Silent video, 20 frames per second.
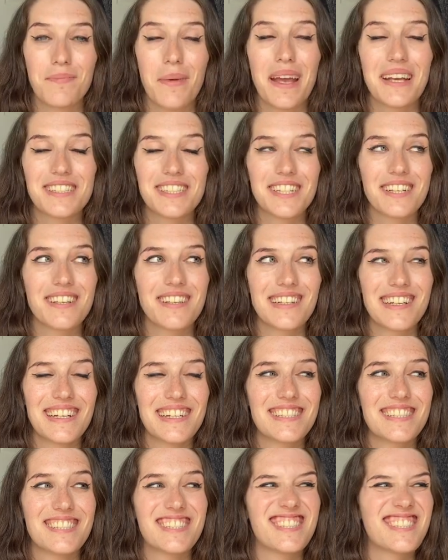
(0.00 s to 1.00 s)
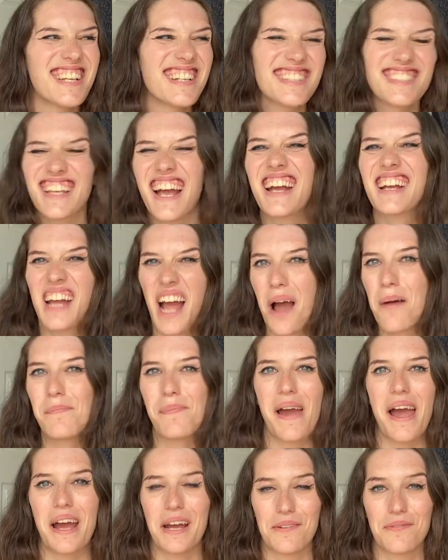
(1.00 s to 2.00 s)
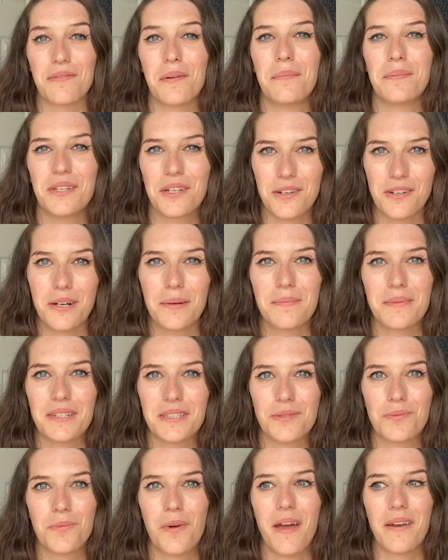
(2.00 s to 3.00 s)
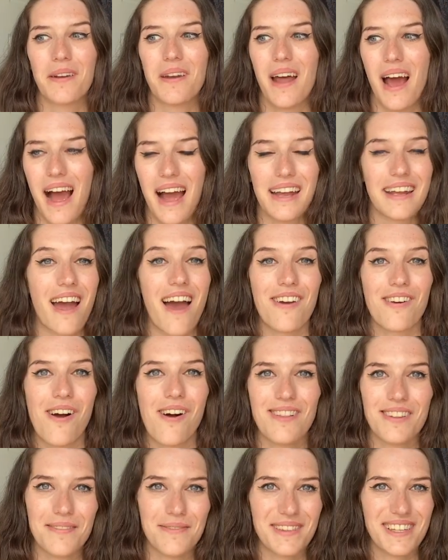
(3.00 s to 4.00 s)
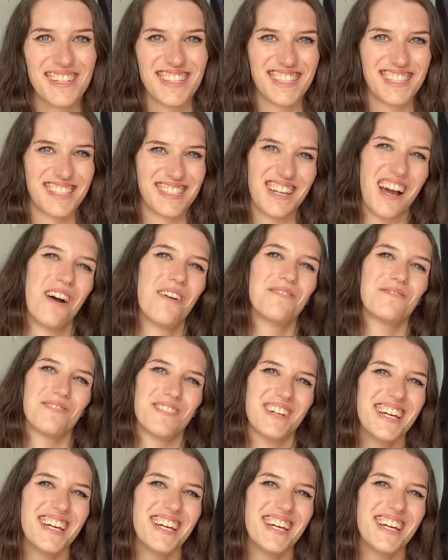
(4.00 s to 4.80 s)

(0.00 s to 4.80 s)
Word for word: Basically, since I got back from Europe is when I got all of this stuff.